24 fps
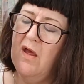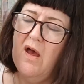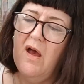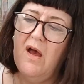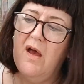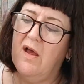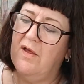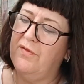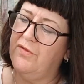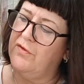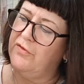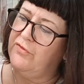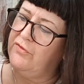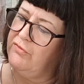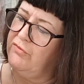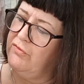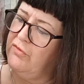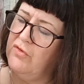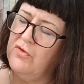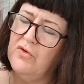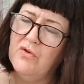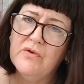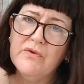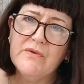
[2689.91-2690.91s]
The
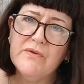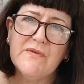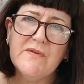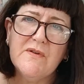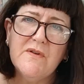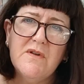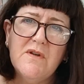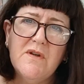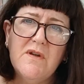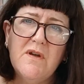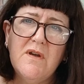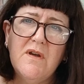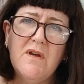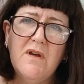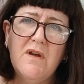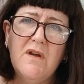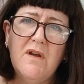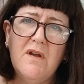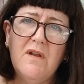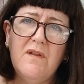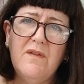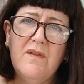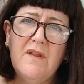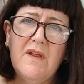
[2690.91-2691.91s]
drawers,
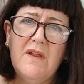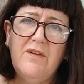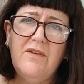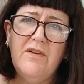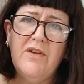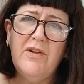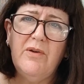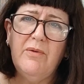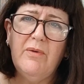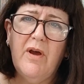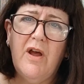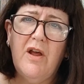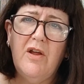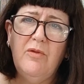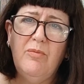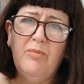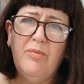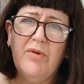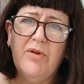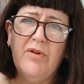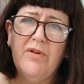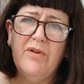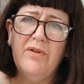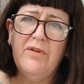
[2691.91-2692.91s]
they do
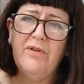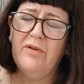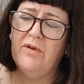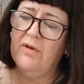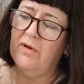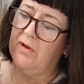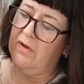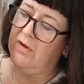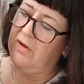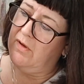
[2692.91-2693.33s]
open,